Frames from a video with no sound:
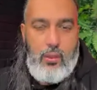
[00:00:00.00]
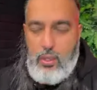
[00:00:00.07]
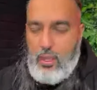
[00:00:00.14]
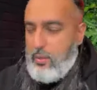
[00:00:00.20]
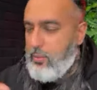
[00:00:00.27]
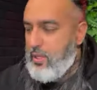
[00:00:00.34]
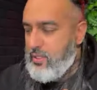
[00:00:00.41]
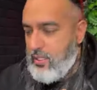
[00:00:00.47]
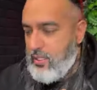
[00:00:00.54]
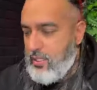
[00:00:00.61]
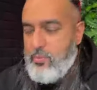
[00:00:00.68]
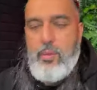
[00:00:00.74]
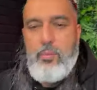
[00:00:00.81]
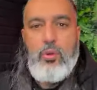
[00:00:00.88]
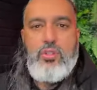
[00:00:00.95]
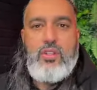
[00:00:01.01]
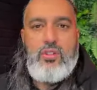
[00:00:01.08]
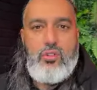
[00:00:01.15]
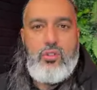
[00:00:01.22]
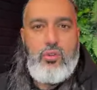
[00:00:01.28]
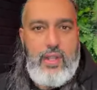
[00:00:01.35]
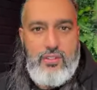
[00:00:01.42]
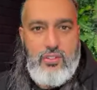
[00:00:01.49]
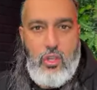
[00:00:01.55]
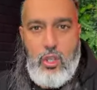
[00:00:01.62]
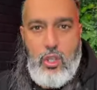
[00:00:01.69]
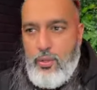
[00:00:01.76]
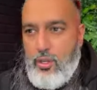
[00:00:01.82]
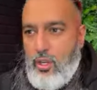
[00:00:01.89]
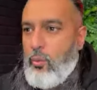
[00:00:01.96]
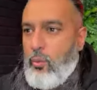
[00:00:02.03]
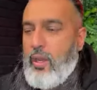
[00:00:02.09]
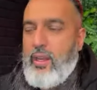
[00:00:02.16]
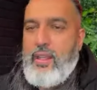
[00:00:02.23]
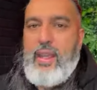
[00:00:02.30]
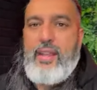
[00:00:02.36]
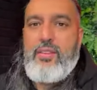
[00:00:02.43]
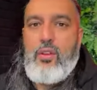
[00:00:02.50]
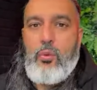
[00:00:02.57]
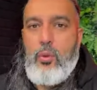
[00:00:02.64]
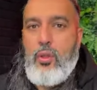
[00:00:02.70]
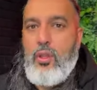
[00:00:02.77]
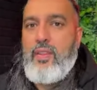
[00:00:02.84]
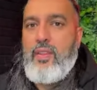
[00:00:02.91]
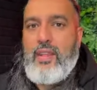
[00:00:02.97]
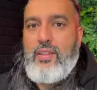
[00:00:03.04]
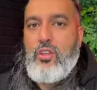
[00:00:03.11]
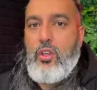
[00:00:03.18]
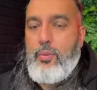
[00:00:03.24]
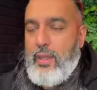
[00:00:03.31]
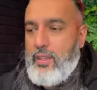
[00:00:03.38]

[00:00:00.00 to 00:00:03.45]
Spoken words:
any meetings being booked during that time. I don't want any candidate work in that time.